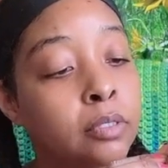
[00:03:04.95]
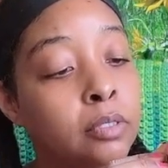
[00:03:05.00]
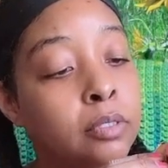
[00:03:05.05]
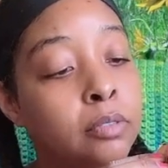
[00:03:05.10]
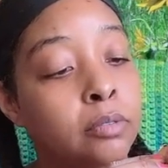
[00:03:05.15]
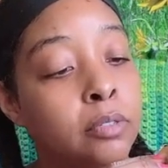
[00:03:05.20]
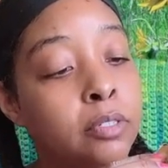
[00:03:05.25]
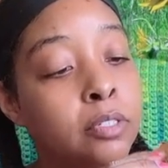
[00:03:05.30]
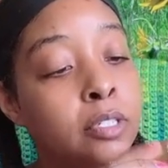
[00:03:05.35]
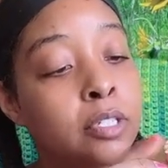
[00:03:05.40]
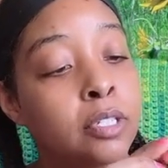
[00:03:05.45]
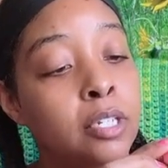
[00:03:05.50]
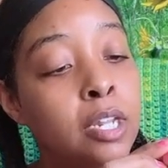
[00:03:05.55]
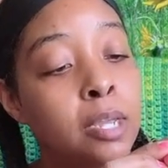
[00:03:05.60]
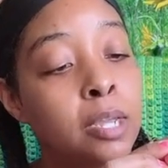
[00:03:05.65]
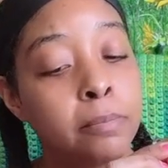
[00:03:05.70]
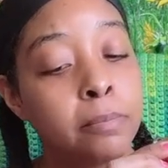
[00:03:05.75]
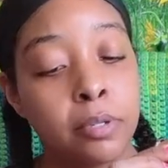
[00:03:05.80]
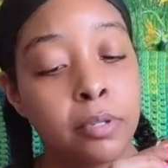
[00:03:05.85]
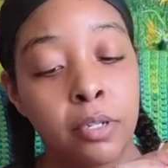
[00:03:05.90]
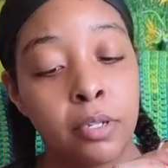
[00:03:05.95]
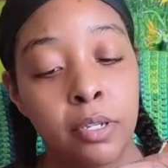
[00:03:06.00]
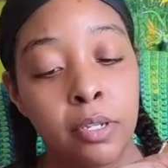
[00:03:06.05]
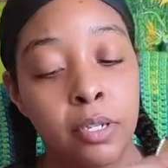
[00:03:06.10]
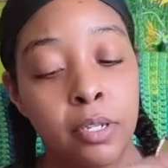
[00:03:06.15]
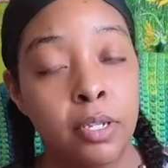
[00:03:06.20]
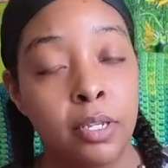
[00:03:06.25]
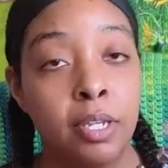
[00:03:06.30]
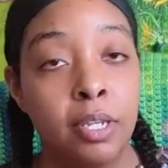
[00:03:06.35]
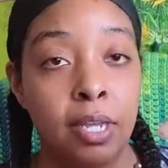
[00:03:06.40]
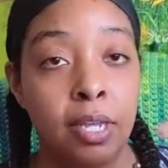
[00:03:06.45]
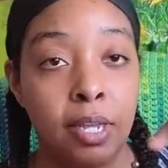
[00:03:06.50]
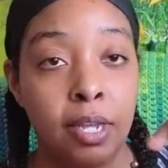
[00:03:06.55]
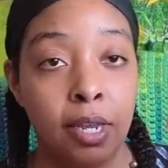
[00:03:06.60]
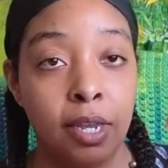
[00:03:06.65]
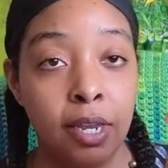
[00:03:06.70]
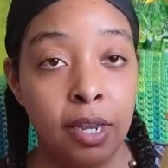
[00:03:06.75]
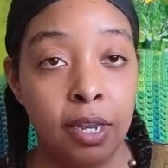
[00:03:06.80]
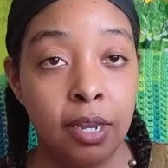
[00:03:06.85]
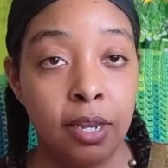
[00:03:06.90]
Where's the snap?
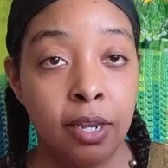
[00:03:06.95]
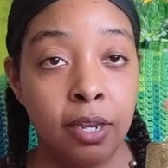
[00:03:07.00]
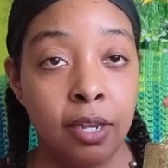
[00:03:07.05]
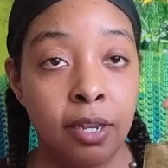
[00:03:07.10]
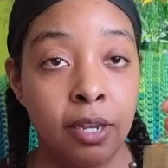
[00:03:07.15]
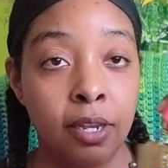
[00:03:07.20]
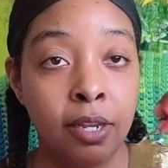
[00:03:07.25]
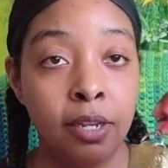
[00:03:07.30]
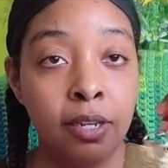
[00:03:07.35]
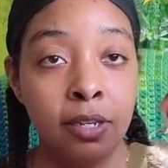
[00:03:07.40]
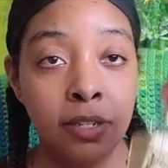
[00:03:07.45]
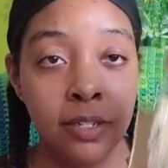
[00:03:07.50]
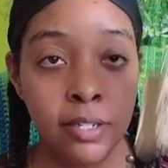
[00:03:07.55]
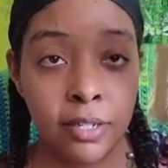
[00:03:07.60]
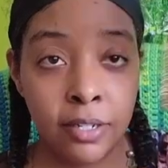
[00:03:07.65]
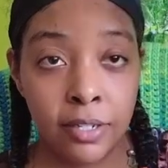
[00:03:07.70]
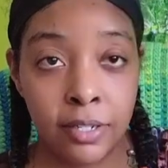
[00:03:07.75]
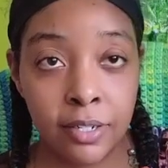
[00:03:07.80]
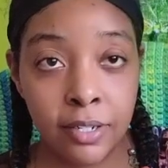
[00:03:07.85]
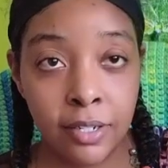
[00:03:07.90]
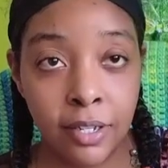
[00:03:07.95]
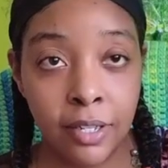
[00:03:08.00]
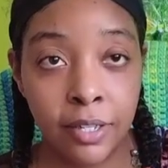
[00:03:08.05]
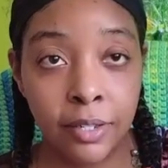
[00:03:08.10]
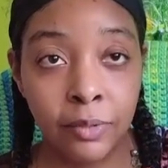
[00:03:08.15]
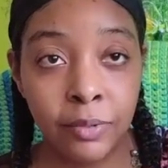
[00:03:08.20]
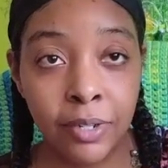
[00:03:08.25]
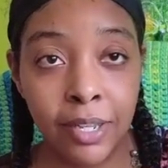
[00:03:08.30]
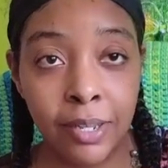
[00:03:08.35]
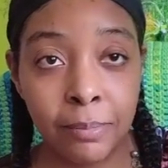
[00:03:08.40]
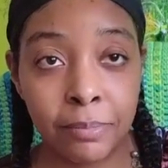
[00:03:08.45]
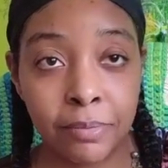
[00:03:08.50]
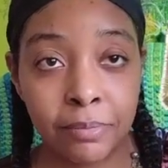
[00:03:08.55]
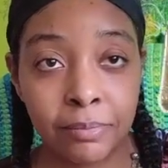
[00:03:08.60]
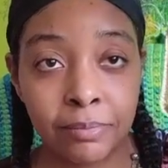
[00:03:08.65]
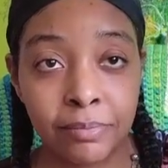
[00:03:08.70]
And a little clip.